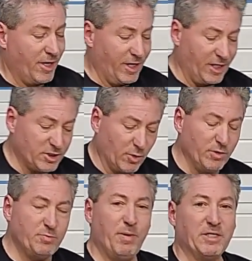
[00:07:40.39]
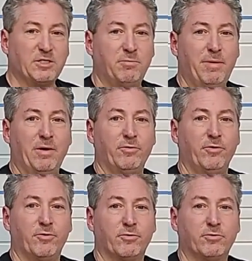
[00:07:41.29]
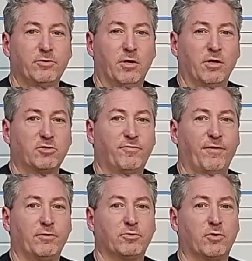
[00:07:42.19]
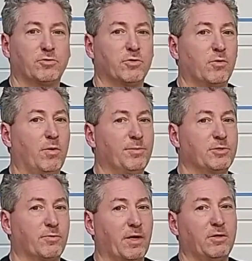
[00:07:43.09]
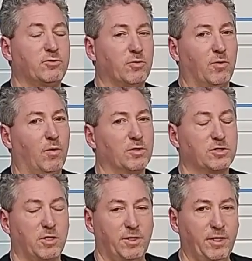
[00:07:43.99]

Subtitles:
it's always best to mount your electric vehicle charging equipment directly to a wall stud.